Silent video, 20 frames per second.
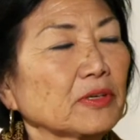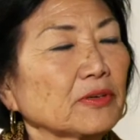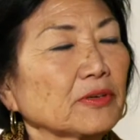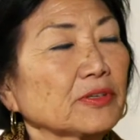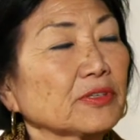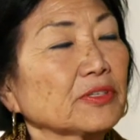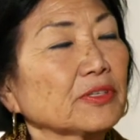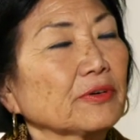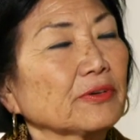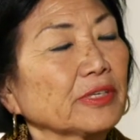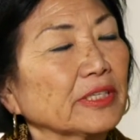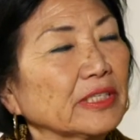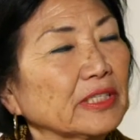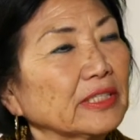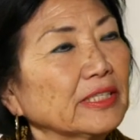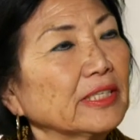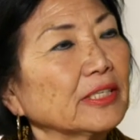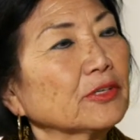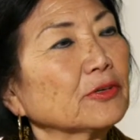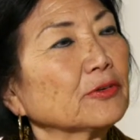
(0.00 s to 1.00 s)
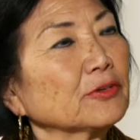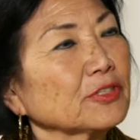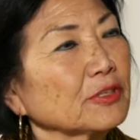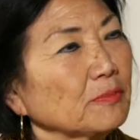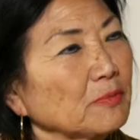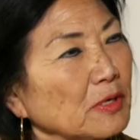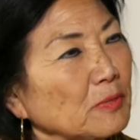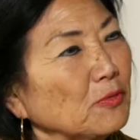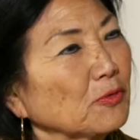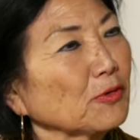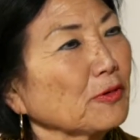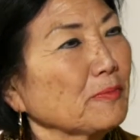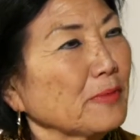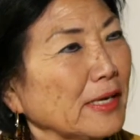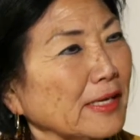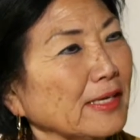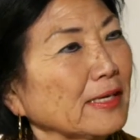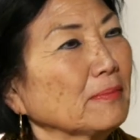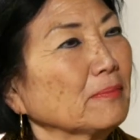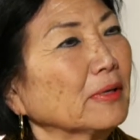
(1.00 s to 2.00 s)
because they're illegals and people are
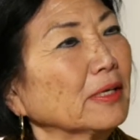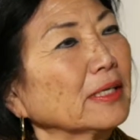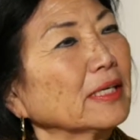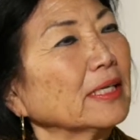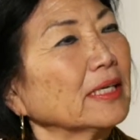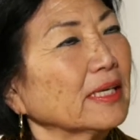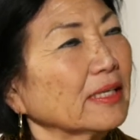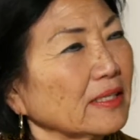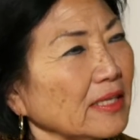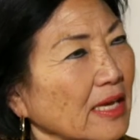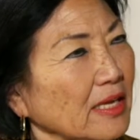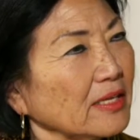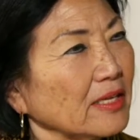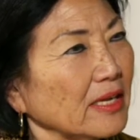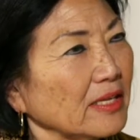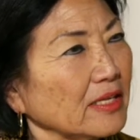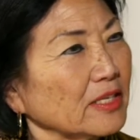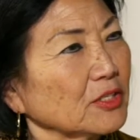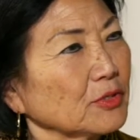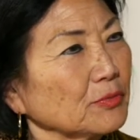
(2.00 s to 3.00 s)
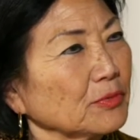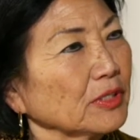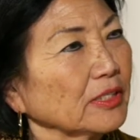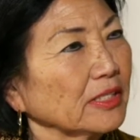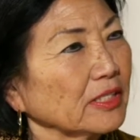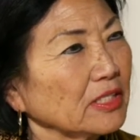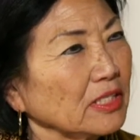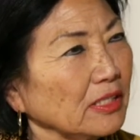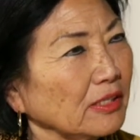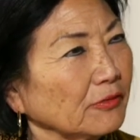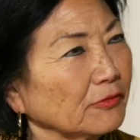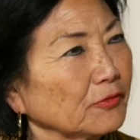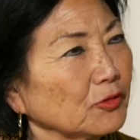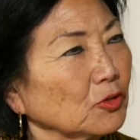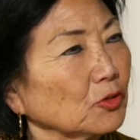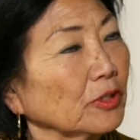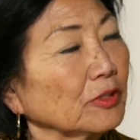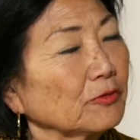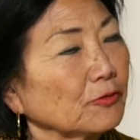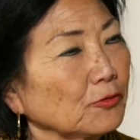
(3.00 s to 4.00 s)
making money, and, and, and it's really tough
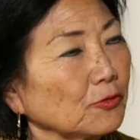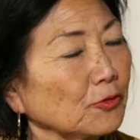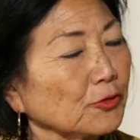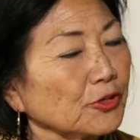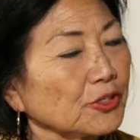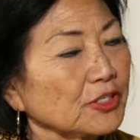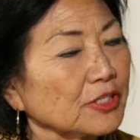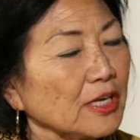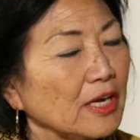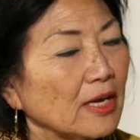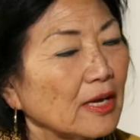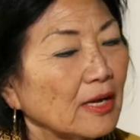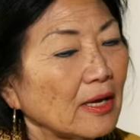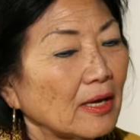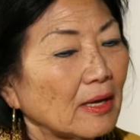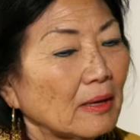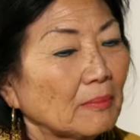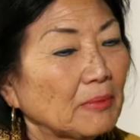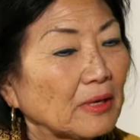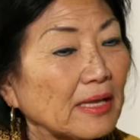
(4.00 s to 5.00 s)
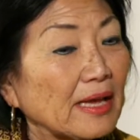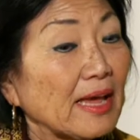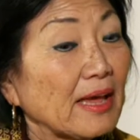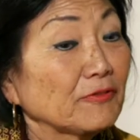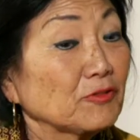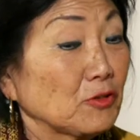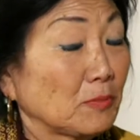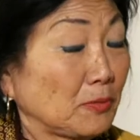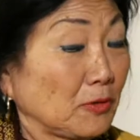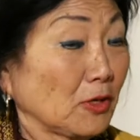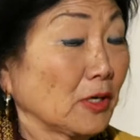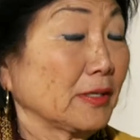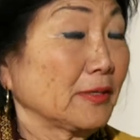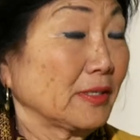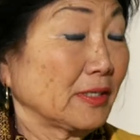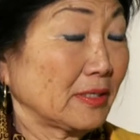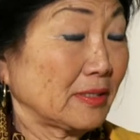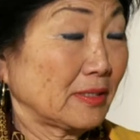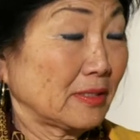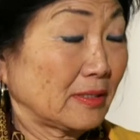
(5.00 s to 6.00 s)
to enforce. But I have to applaud
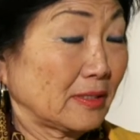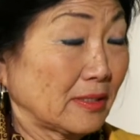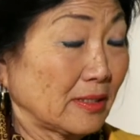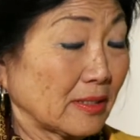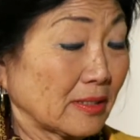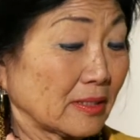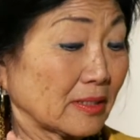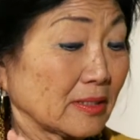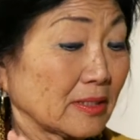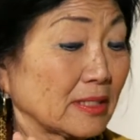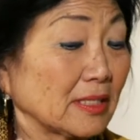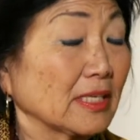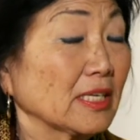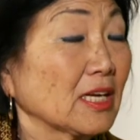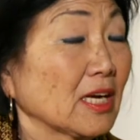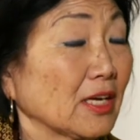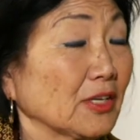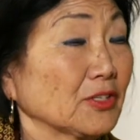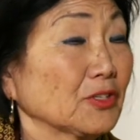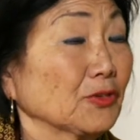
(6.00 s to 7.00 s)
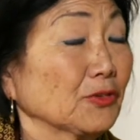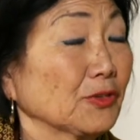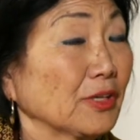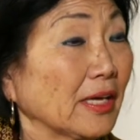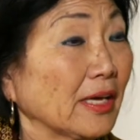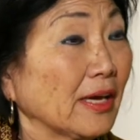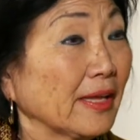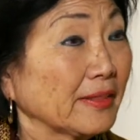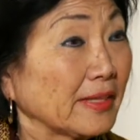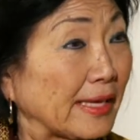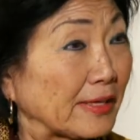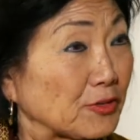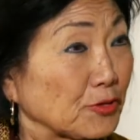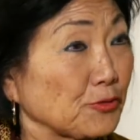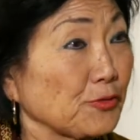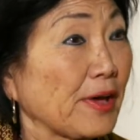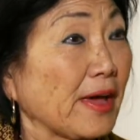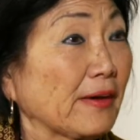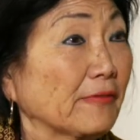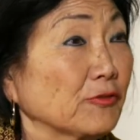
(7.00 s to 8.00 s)
this, the city council. They, they
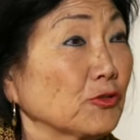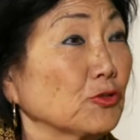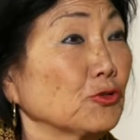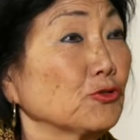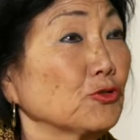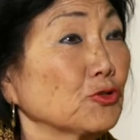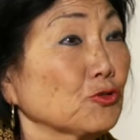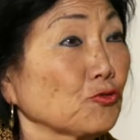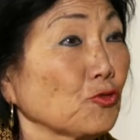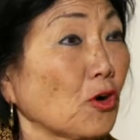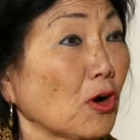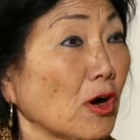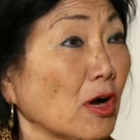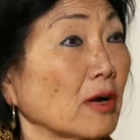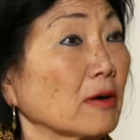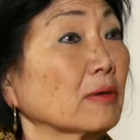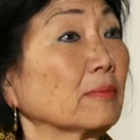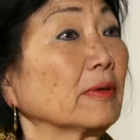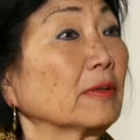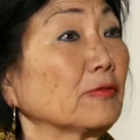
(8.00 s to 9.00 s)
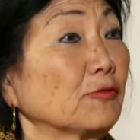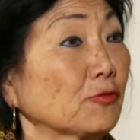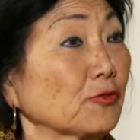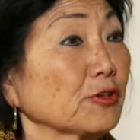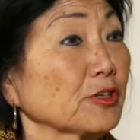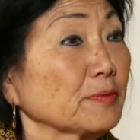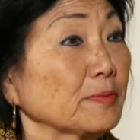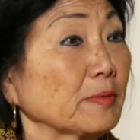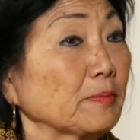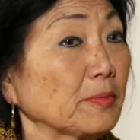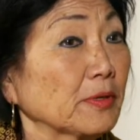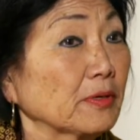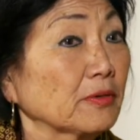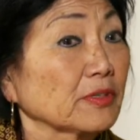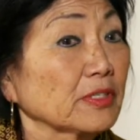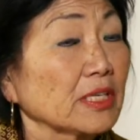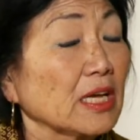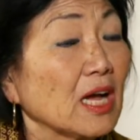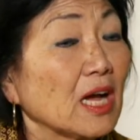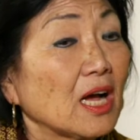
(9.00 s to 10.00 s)
do have two strong enforcement
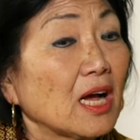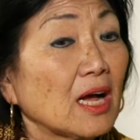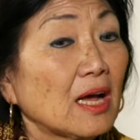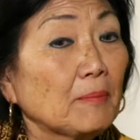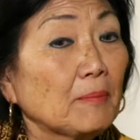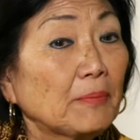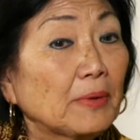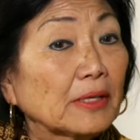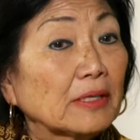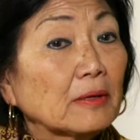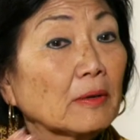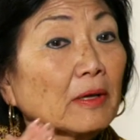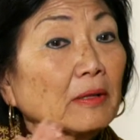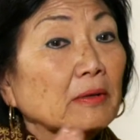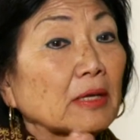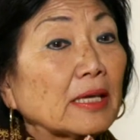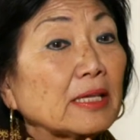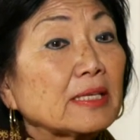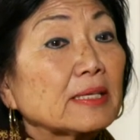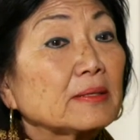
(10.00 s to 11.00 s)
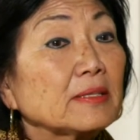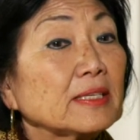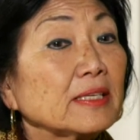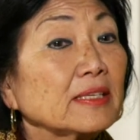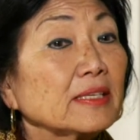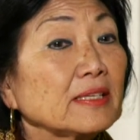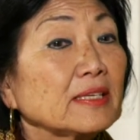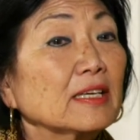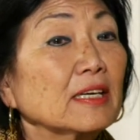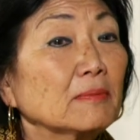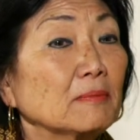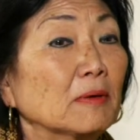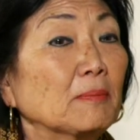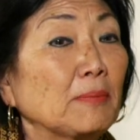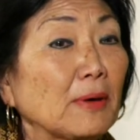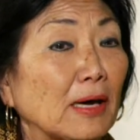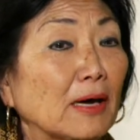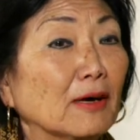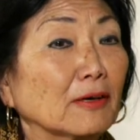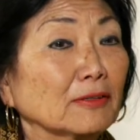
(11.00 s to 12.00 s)
bills. But it didn't come
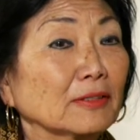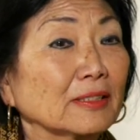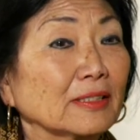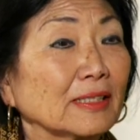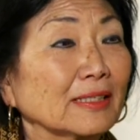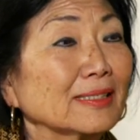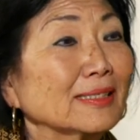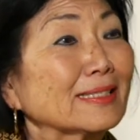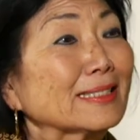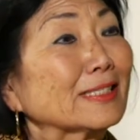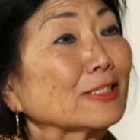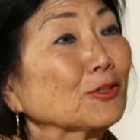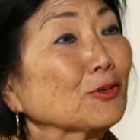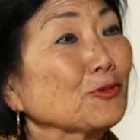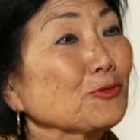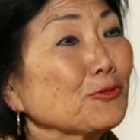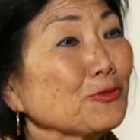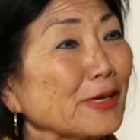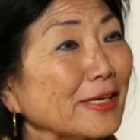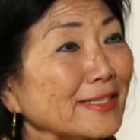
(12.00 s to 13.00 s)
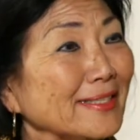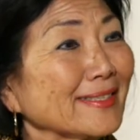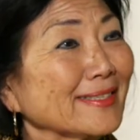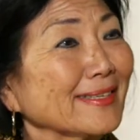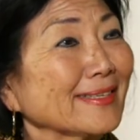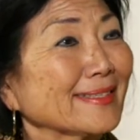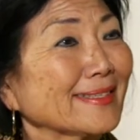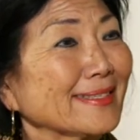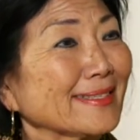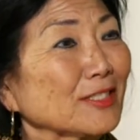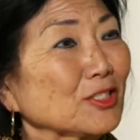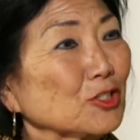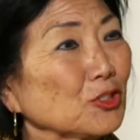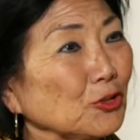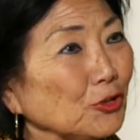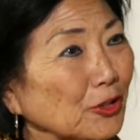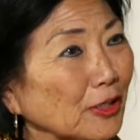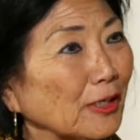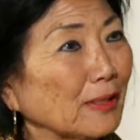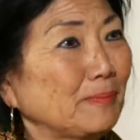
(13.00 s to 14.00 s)
about until residents
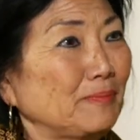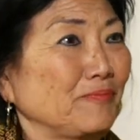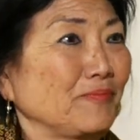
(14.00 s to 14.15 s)
stood up.